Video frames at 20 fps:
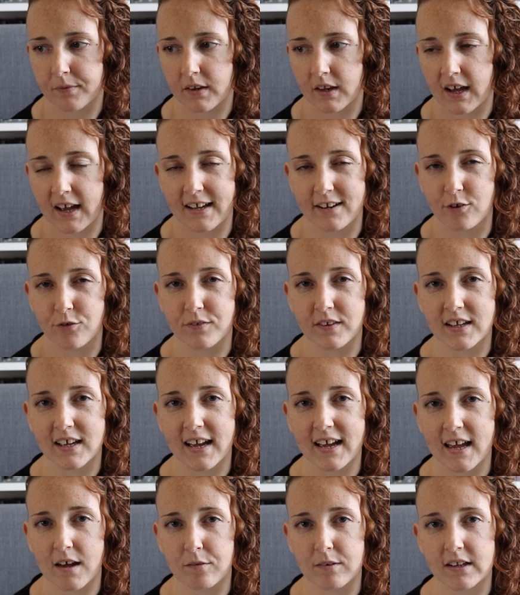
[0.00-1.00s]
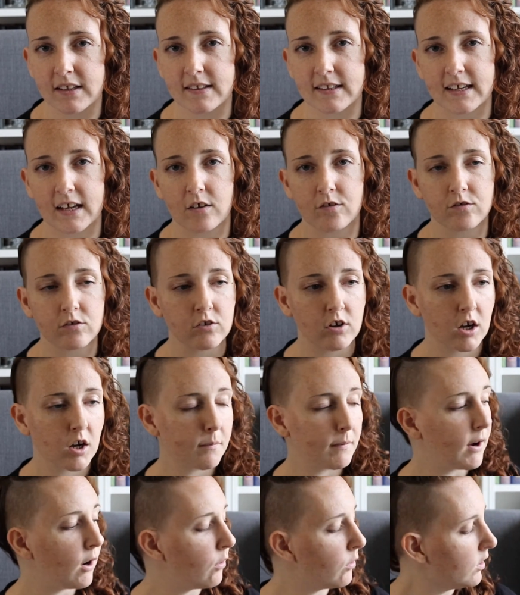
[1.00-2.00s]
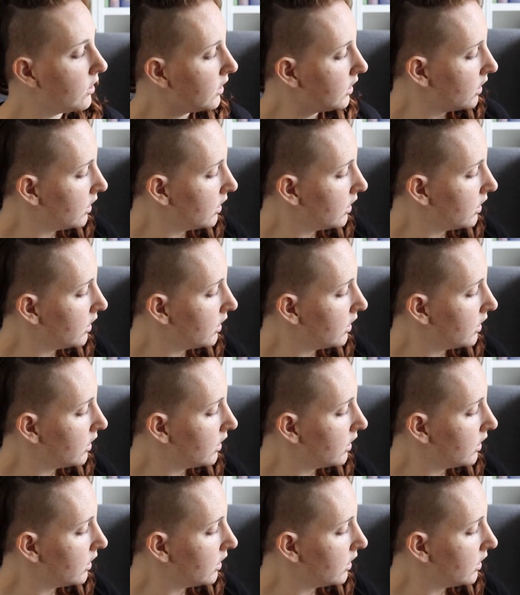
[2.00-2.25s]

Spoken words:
I don't think I have anything else to talk about.